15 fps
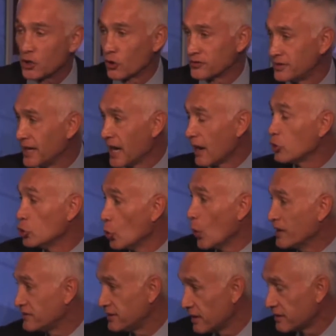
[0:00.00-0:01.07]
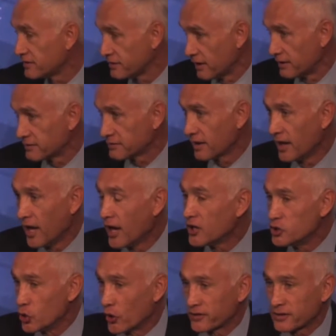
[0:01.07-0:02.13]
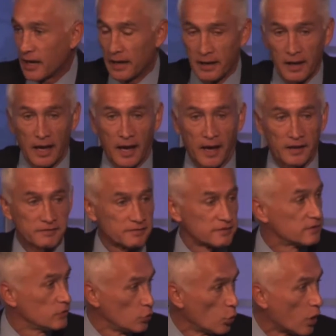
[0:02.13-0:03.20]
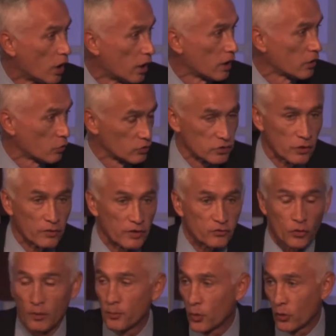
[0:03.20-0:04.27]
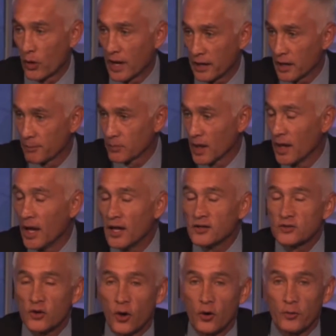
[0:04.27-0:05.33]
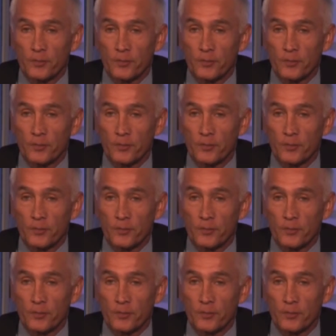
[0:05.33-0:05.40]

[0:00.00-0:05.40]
they are US citizens just as you are, or Donald Trump, or I am. So,